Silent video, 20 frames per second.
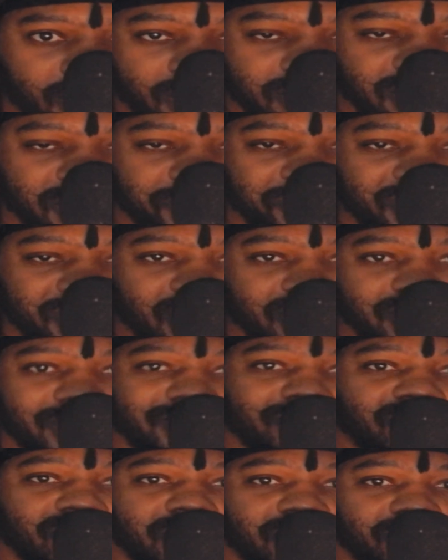just because of
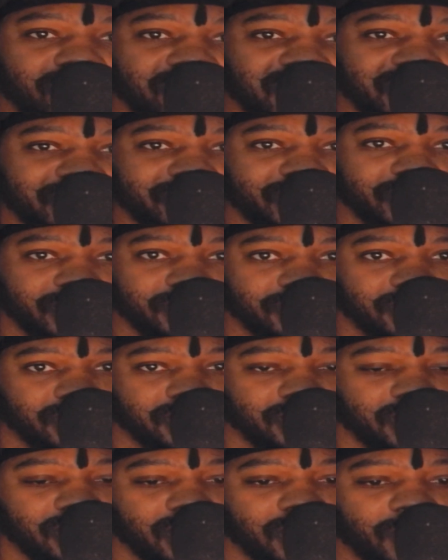those little details,
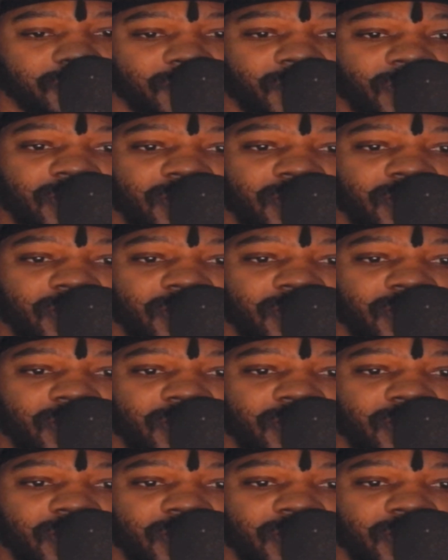you know?